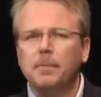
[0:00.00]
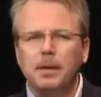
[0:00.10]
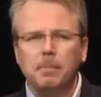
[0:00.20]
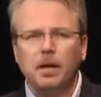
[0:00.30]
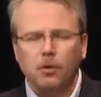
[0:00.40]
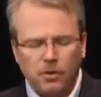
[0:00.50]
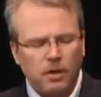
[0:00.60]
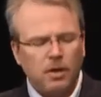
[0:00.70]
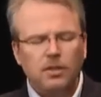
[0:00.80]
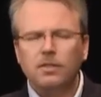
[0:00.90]
bed below.
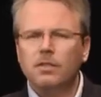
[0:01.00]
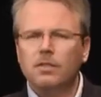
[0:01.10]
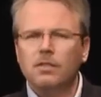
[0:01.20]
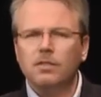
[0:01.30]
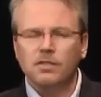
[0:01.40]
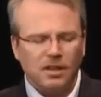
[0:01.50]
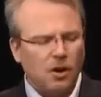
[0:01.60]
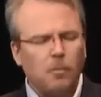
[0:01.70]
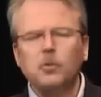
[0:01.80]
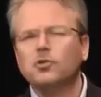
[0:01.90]
They're
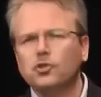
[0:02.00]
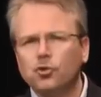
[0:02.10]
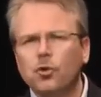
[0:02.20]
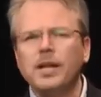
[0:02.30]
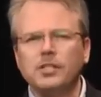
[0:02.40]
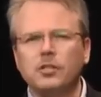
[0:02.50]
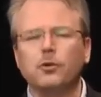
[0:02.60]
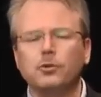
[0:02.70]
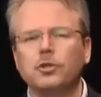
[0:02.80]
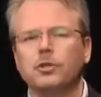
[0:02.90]
almost
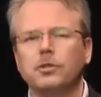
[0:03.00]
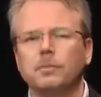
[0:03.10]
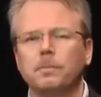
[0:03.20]
translucent.